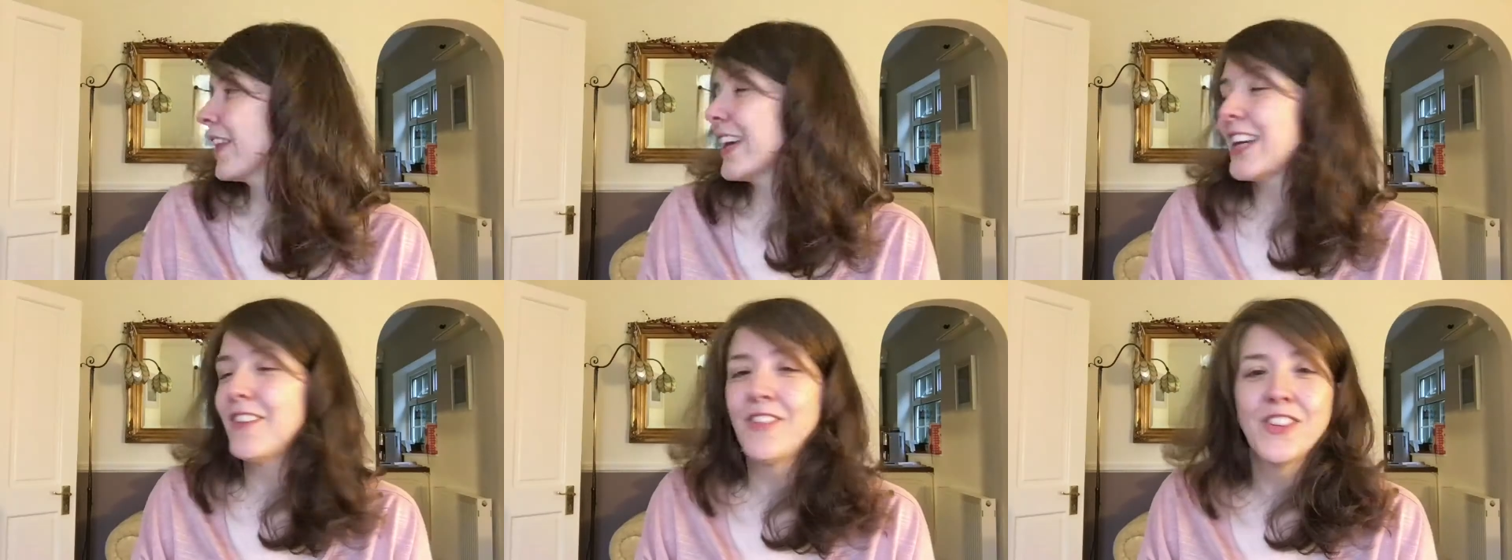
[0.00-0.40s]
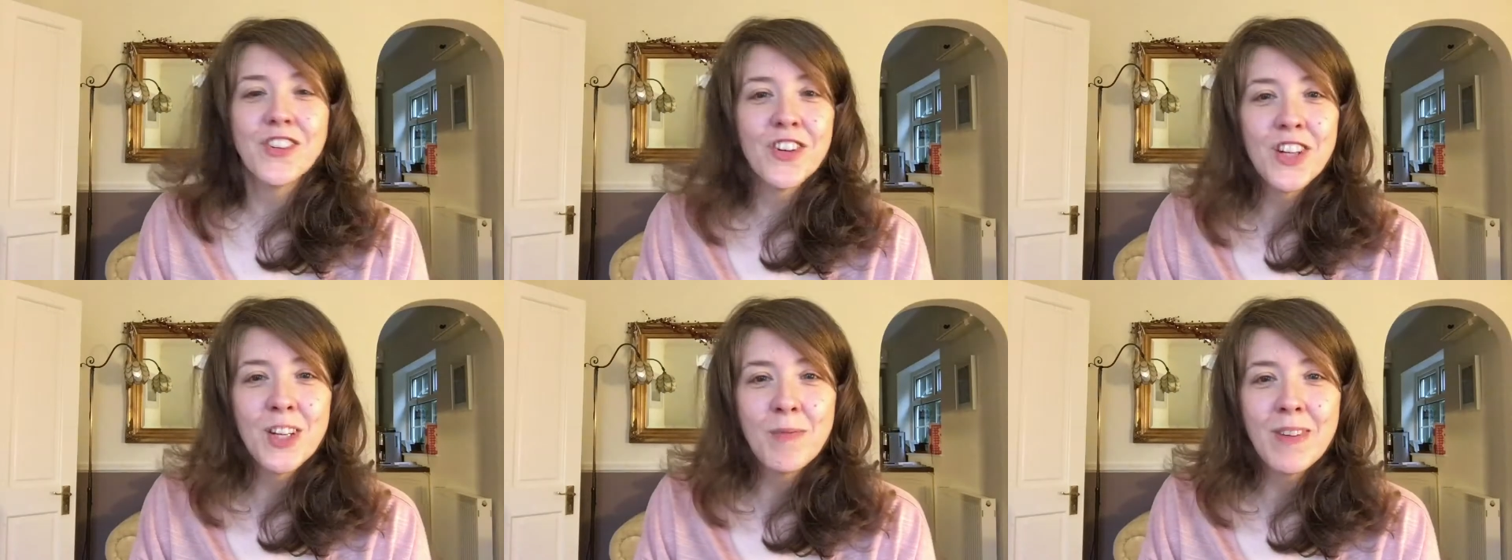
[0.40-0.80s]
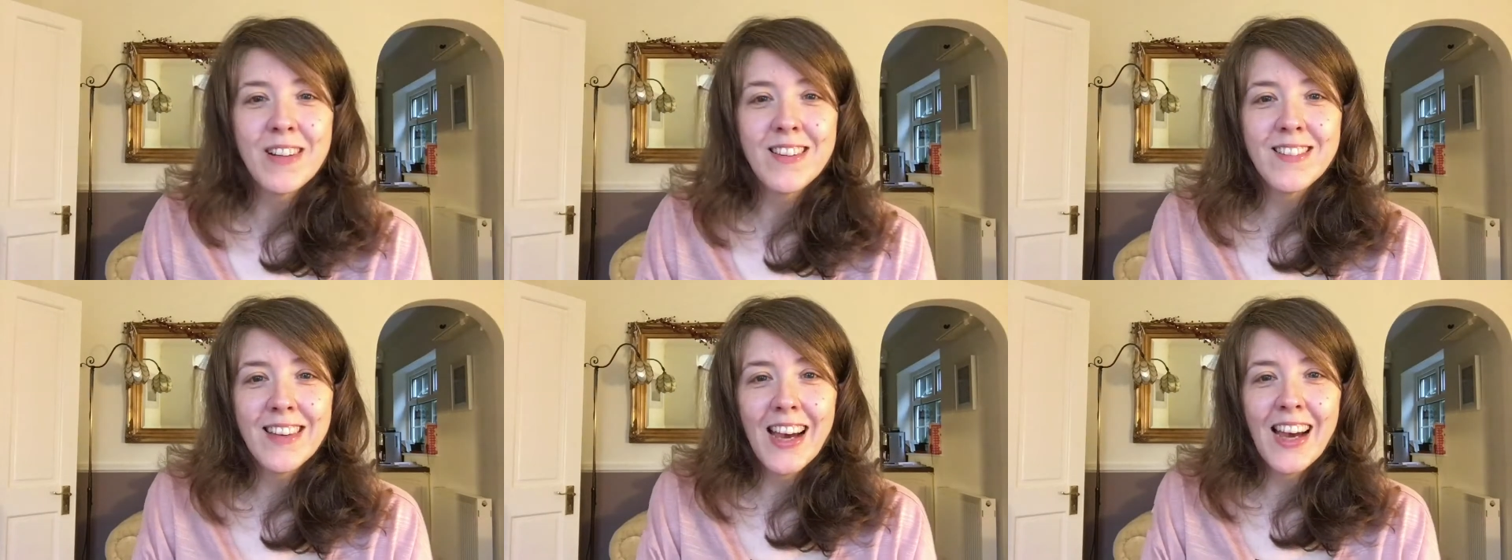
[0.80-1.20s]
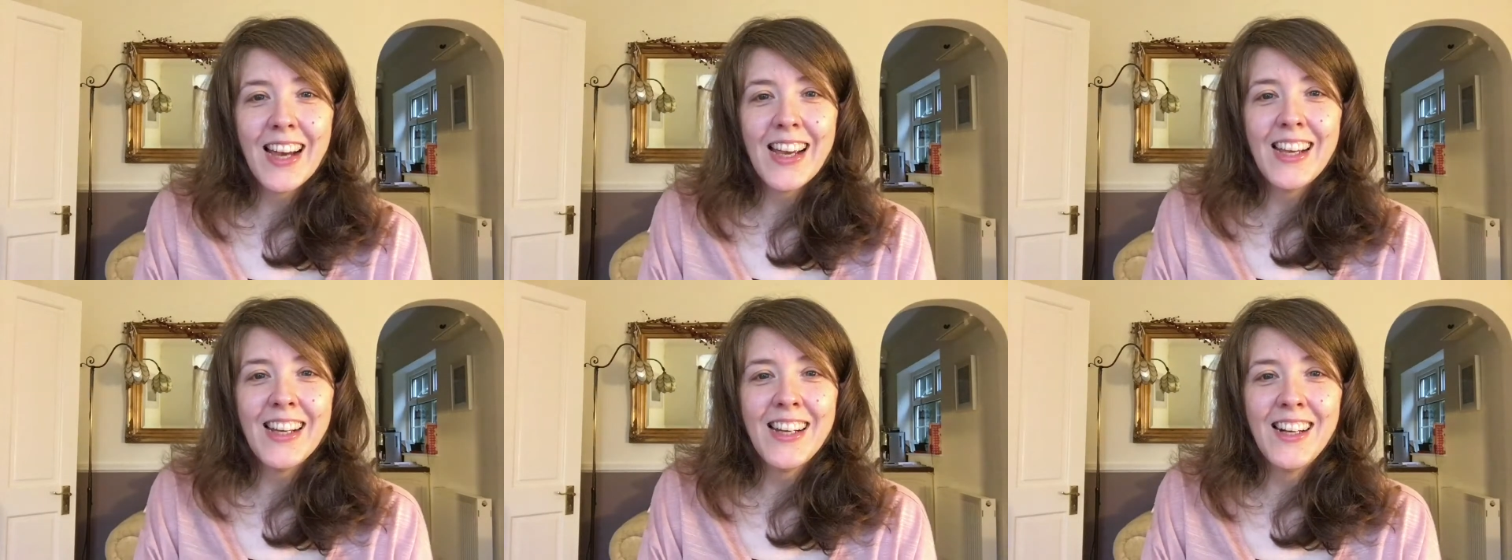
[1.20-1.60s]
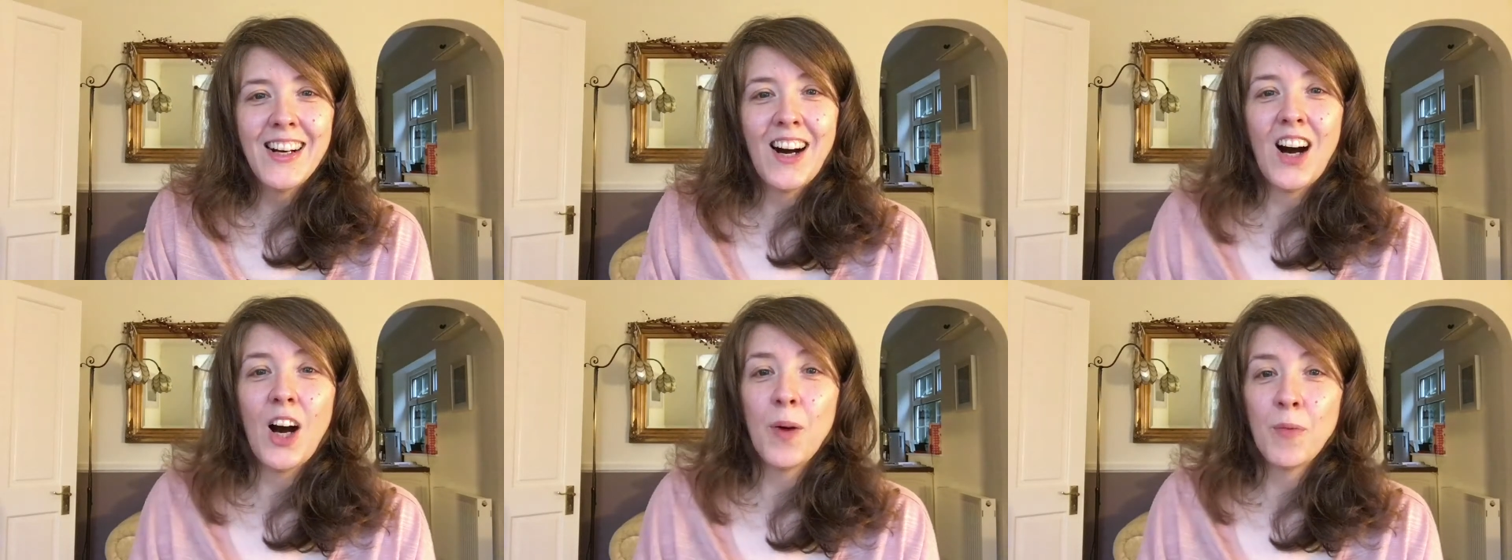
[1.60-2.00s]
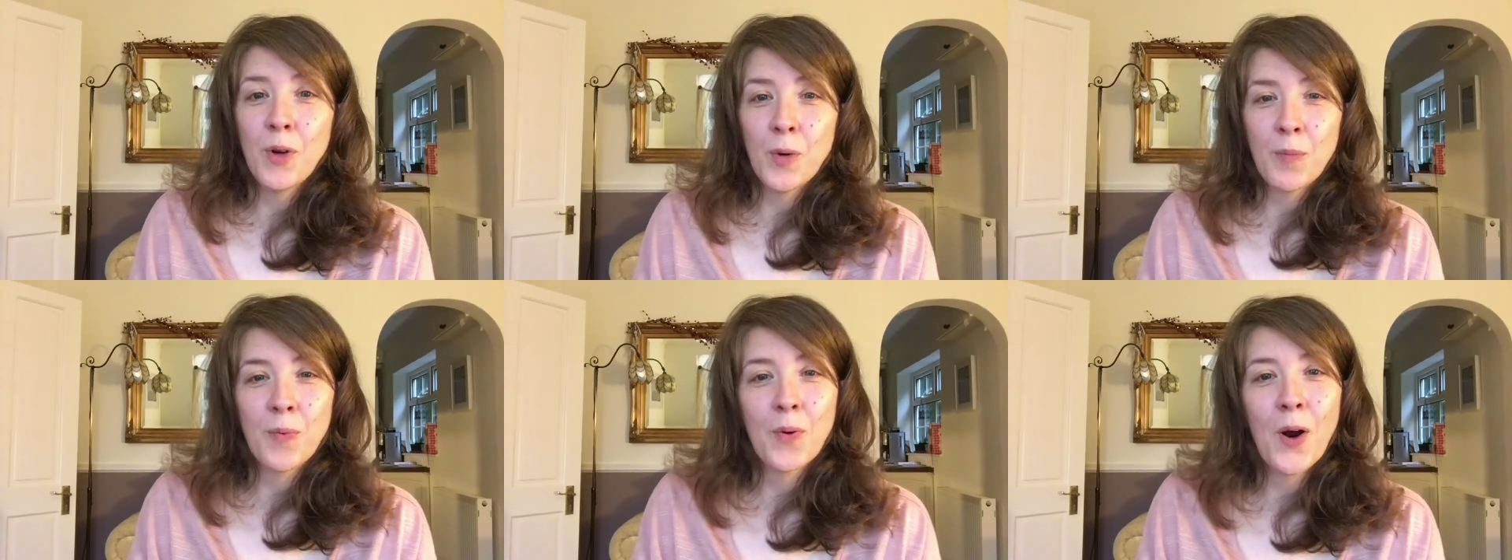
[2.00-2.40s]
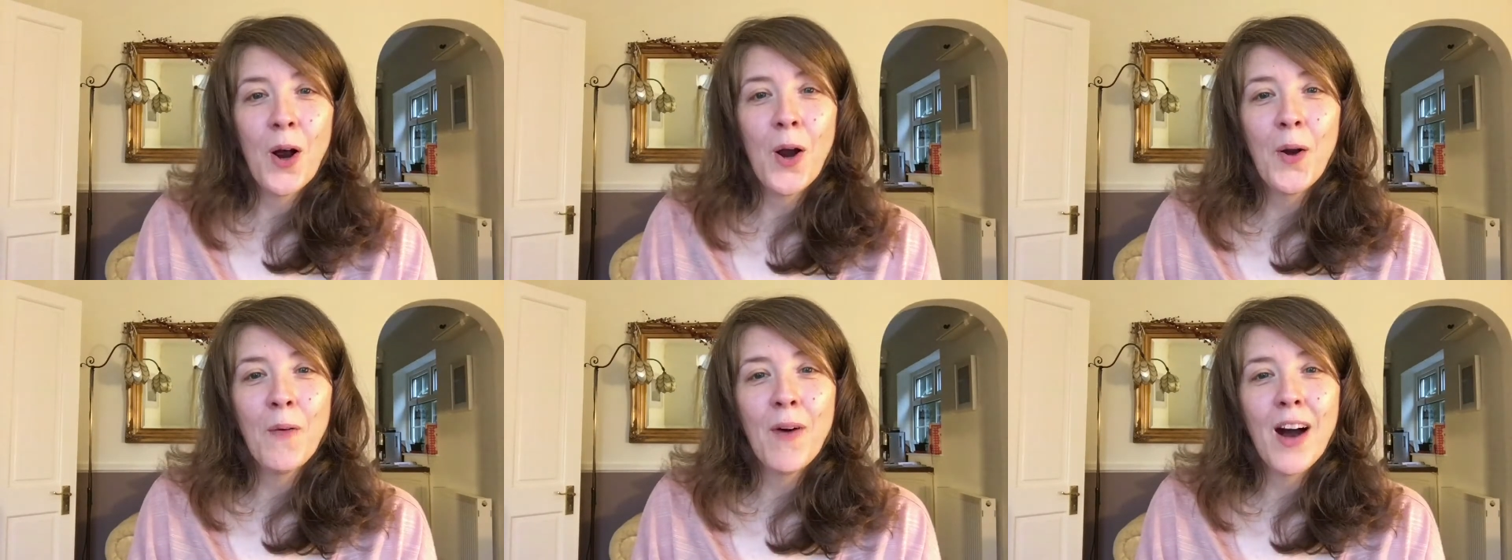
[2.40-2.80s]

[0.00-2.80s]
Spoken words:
Thank you for joining me today. I'm not a pro,